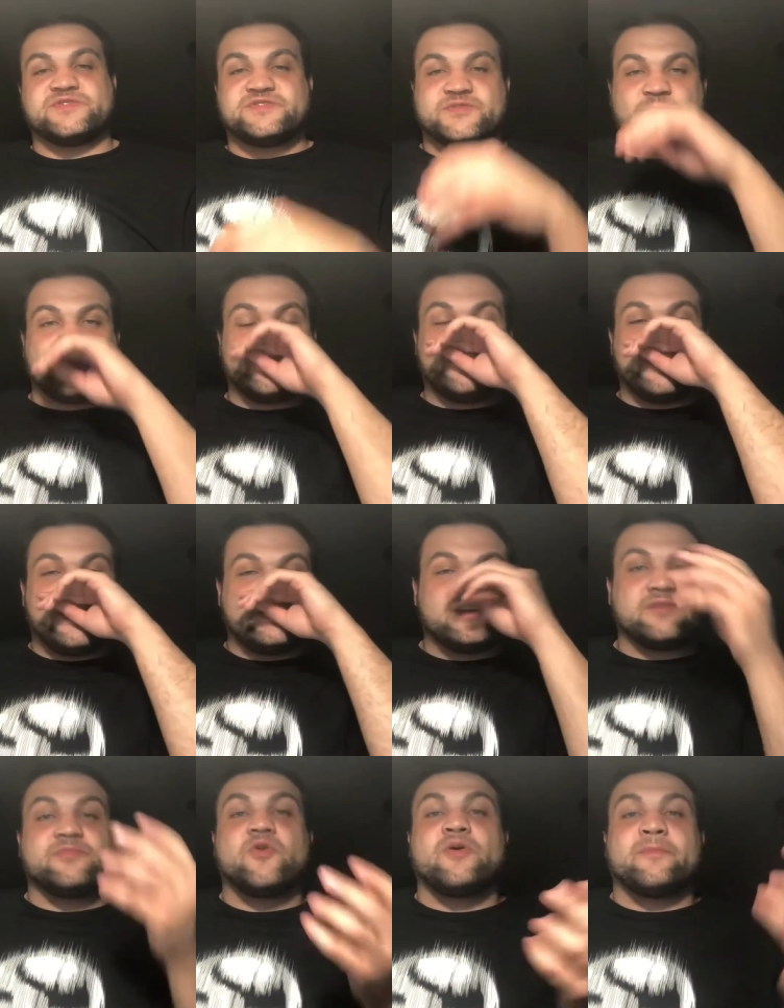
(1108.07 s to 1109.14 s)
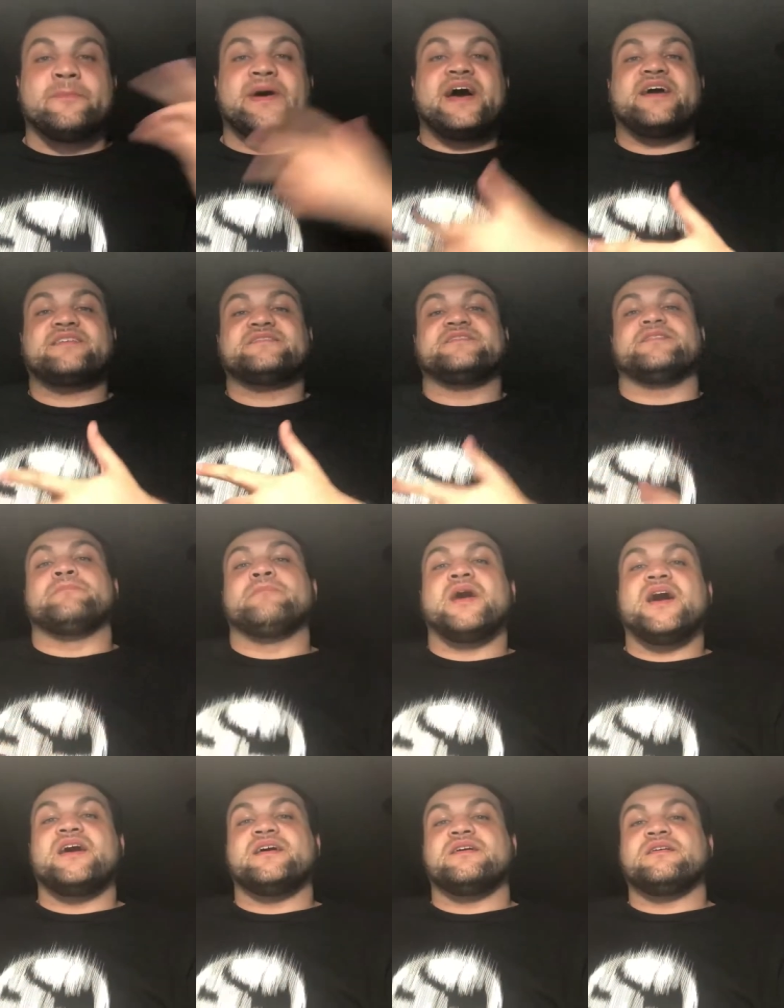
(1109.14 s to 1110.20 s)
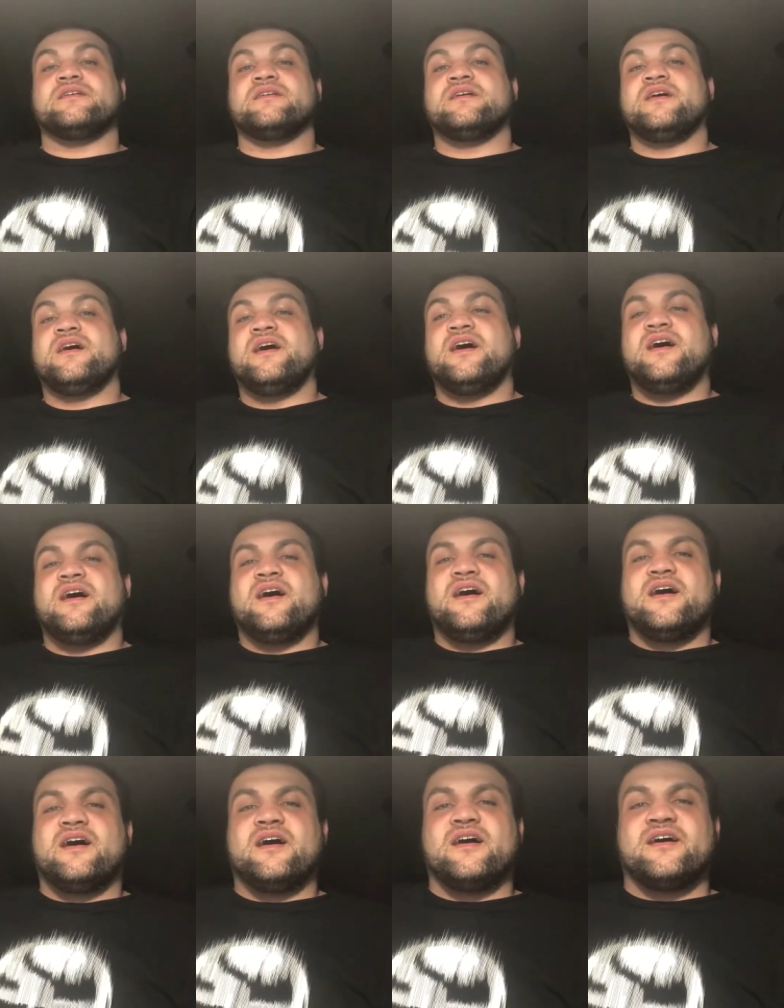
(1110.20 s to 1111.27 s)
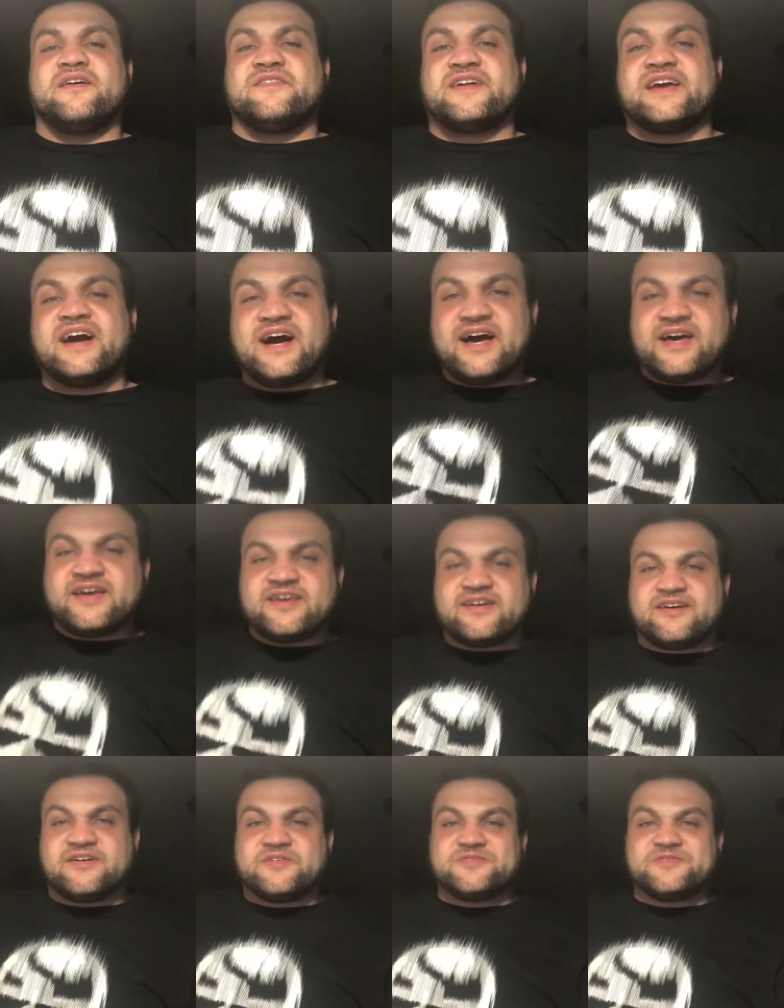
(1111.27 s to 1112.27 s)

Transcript: So we ended up going back to the Meijer. Uh, and the guy uh,